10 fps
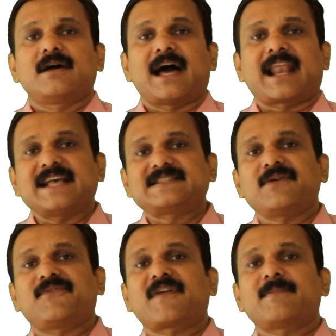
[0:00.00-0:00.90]

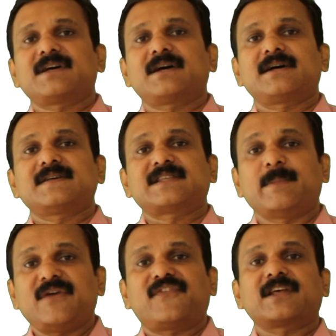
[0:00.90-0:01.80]
arising from the
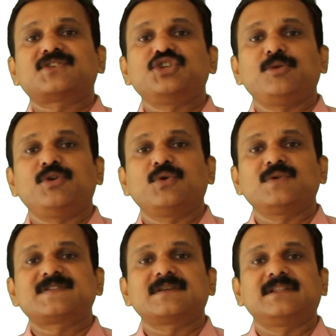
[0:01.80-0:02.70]
seminiferous
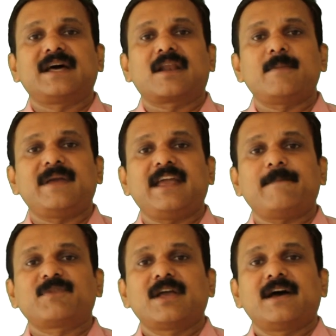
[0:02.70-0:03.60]
tubules, there will
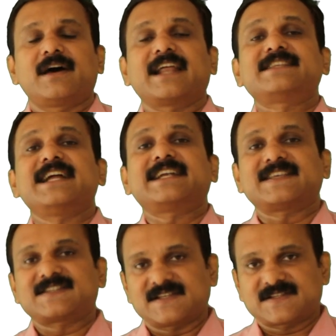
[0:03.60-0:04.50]
be rete
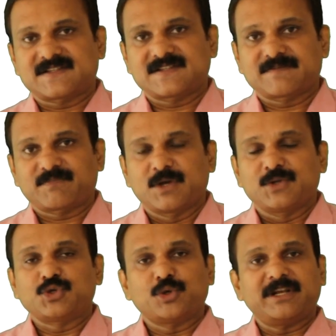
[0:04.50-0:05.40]
testis.
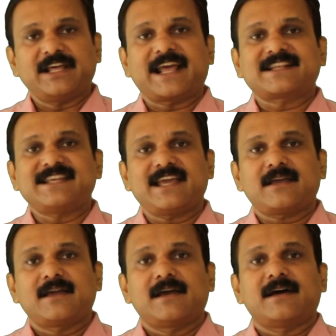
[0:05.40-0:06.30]
Tubuli recti,
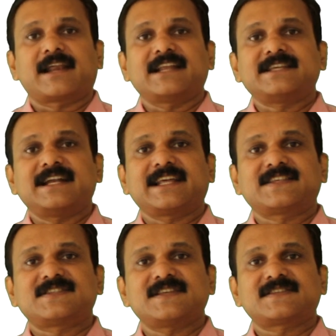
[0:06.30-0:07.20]
rete
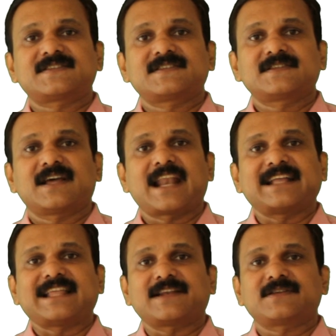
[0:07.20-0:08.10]
testis,
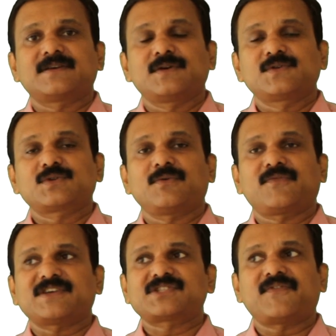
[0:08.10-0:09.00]
like that. So
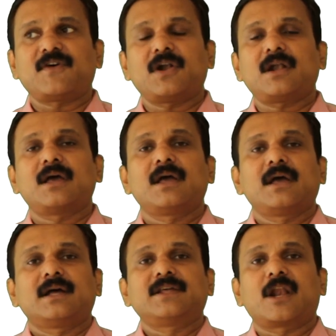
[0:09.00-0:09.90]
first of all,
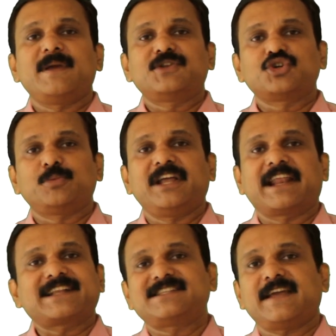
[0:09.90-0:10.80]
there will be tubuli
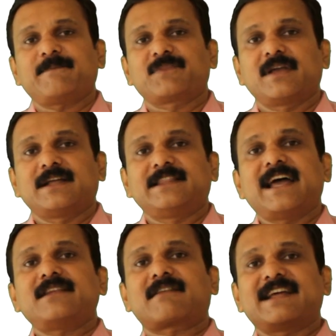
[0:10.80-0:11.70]
recti,
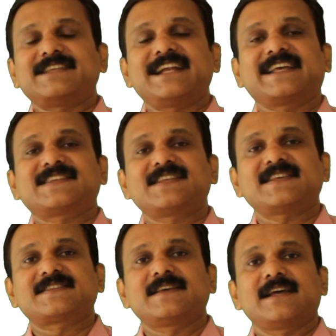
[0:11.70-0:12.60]
then rete
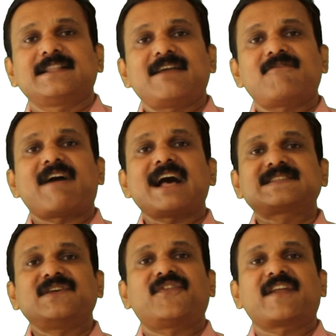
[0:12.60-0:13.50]
testis, then
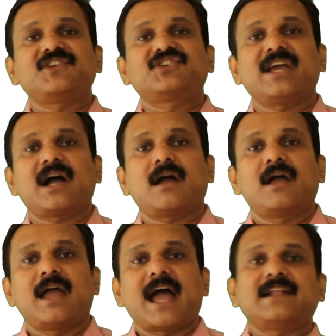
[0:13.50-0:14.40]
vas efferentia,
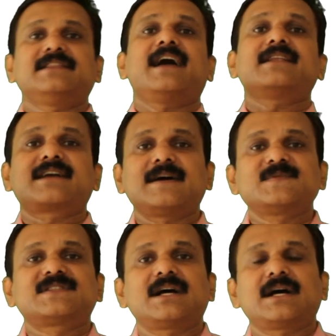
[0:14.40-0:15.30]
and then
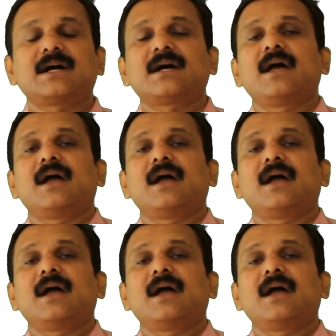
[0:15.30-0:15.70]
comes the